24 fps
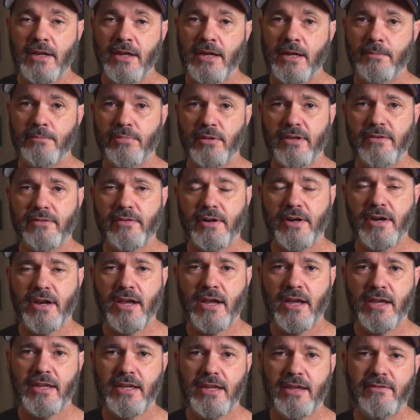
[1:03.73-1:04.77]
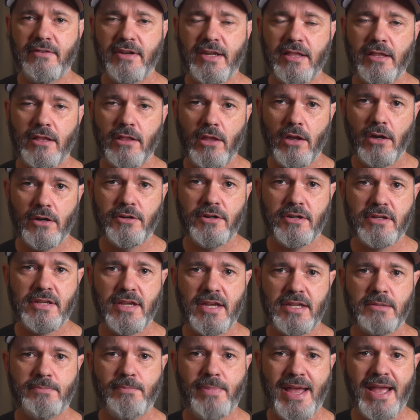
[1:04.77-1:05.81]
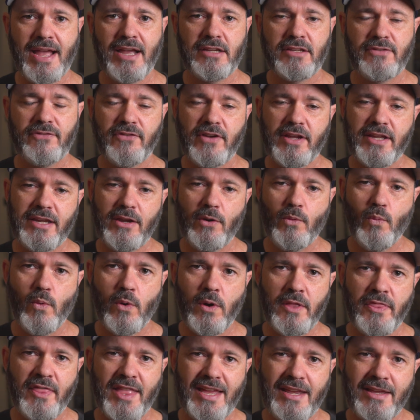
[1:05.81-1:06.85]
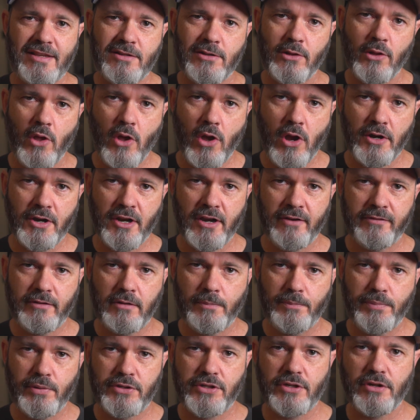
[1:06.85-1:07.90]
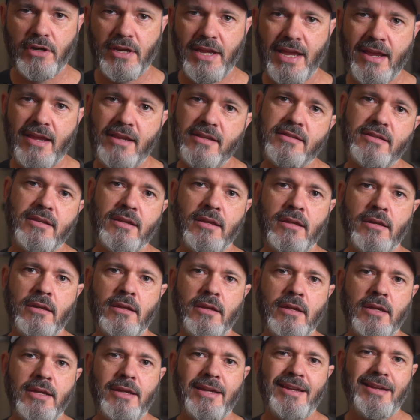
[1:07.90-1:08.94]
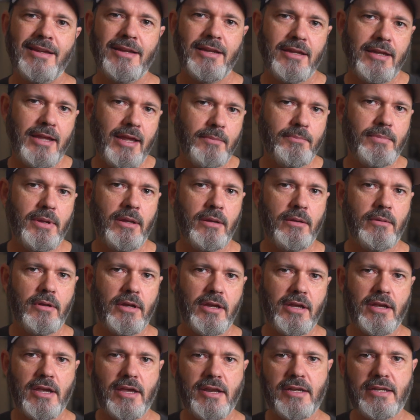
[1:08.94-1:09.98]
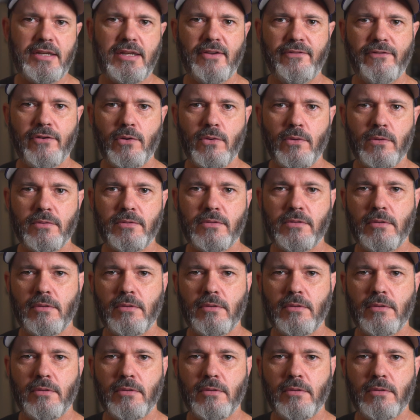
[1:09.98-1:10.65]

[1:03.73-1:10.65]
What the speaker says: And believe it or not, even in the larger size bags, finding one that is long enough to put your case in can be kind of difficult.